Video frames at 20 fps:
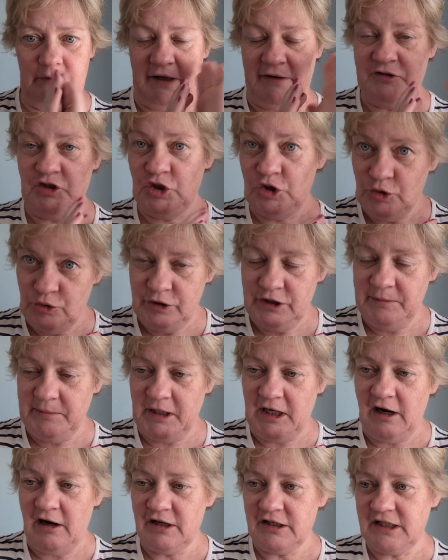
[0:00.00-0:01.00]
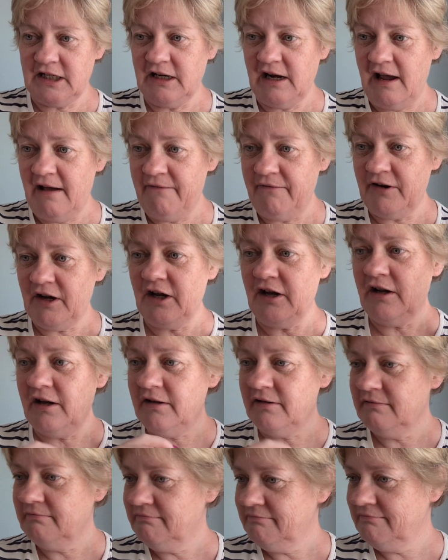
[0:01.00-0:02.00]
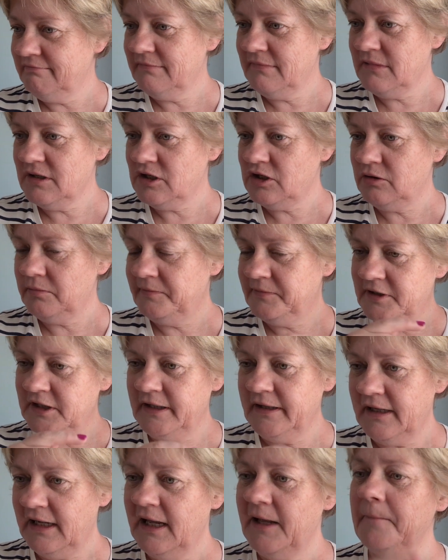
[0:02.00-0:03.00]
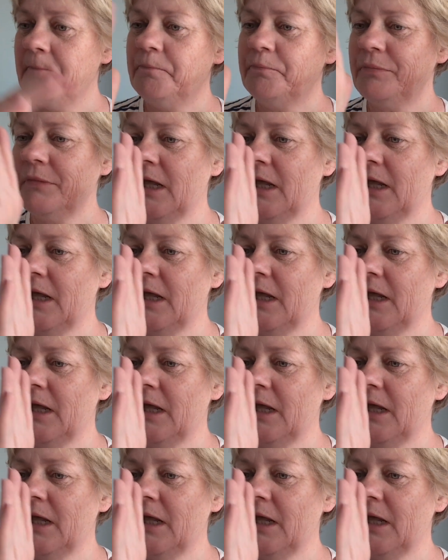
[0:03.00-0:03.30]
I've shown you my Cartographica, so I've done that.